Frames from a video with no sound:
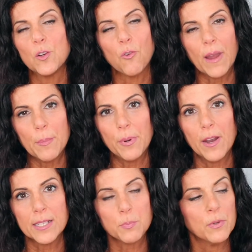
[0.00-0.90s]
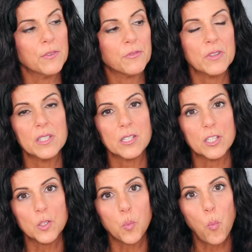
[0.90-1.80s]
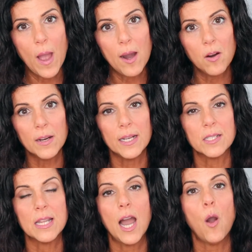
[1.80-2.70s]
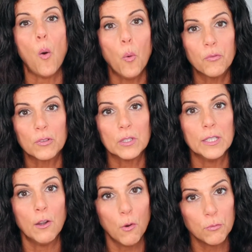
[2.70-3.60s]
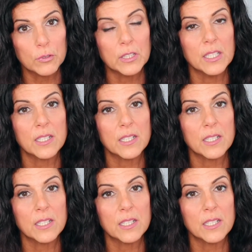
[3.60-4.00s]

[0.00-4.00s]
great price point for this as well. It's not overly, overly